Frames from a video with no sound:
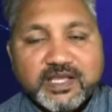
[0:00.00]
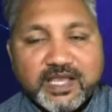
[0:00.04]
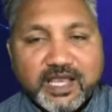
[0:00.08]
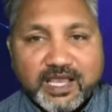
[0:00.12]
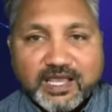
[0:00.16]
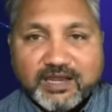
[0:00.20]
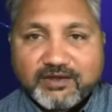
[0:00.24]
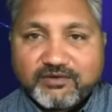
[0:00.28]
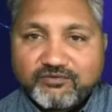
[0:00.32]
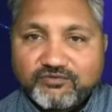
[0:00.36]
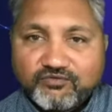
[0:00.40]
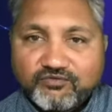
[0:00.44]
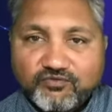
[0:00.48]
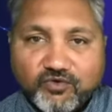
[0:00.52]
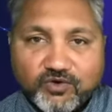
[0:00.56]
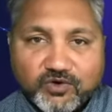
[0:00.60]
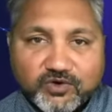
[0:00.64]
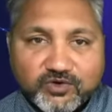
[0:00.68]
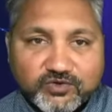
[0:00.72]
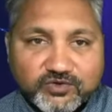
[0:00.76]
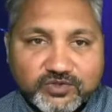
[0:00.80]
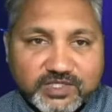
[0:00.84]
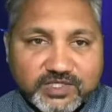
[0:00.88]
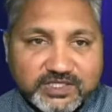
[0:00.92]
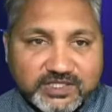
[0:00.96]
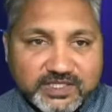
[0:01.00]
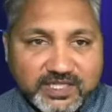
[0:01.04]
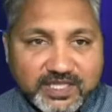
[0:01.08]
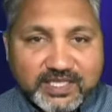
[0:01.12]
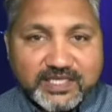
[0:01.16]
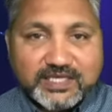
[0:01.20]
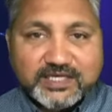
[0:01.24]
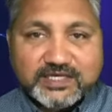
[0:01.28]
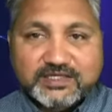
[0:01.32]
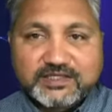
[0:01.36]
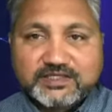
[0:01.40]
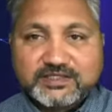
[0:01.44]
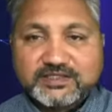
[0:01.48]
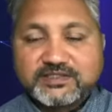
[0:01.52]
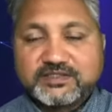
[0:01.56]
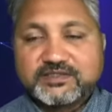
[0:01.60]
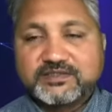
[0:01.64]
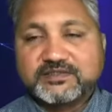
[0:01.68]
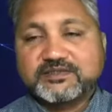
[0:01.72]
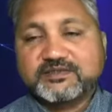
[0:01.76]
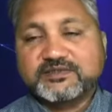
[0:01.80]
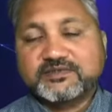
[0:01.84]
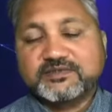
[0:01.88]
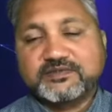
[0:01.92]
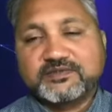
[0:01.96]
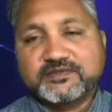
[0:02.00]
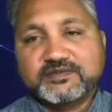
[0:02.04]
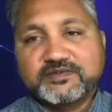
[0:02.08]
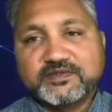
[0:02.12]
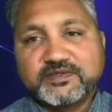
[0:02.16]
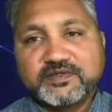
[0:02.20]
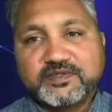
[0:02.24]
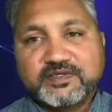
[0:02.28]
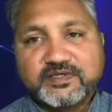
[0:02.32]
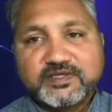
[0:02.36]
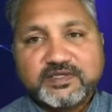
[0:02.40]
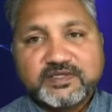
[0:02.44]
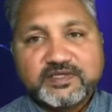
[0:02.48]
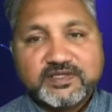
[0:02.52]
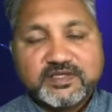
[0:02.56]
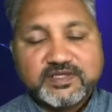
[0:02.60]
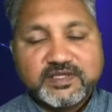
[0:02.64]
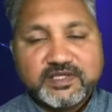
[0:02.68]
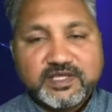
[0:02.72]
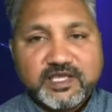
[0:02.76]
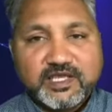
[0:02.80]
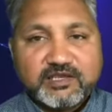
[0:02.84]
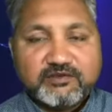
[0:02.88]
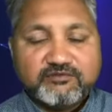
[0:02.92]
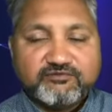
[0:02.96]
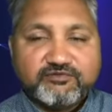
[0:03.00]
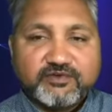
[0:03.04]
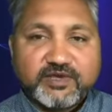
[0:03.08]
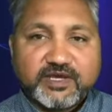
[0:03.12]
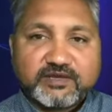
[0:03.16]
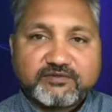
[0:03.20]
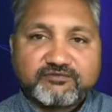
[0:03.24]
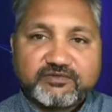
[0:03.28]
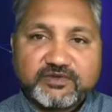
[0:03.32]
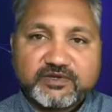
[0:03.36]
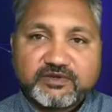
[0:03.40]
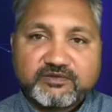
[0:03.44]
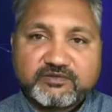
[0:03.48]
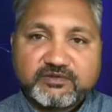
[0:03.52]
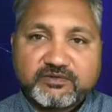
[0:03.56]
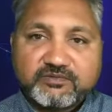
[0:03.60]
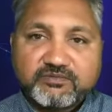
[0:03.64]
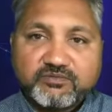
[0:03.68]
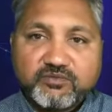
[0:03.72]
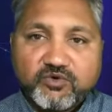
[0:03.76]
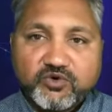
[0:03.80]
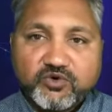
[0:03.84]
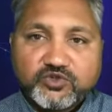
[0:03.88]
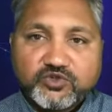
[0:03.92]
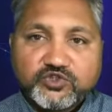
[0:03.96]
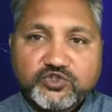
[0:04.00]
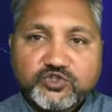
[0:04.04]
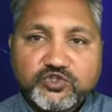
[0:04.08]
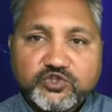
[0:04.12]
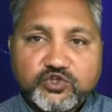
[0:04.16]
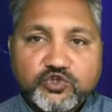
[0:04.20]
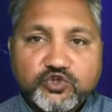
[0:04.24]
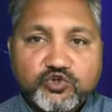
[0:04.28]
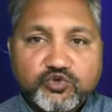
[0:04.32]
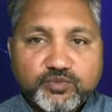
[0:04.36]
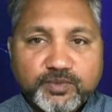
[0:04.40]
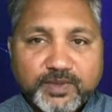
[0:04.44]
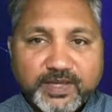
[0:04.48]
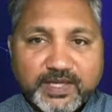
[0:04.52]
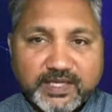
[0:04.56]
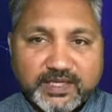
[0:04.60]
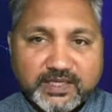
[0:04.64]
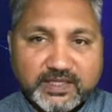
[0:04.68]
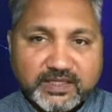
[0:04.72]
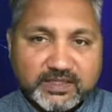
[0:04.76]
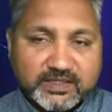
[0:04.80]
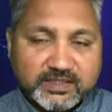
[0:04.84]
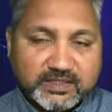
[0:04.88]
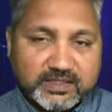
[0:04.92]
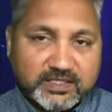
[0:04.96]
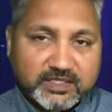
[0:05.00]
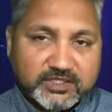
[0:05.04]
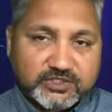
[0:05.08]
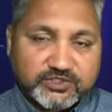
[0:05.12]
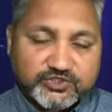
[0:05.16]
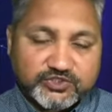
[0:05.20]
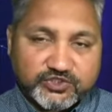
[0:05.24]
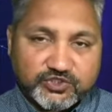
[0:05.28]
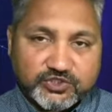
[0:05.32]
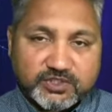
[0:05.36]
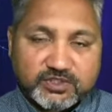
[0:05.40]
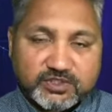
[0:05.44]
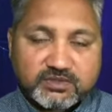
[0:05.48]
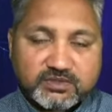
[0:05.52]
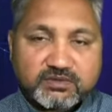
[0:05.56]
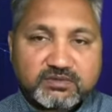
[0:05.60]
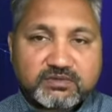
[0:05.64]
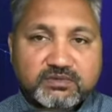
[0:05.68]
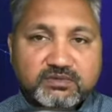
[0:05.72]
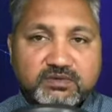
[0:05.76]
And what do they think? In fact, one of the most humane culture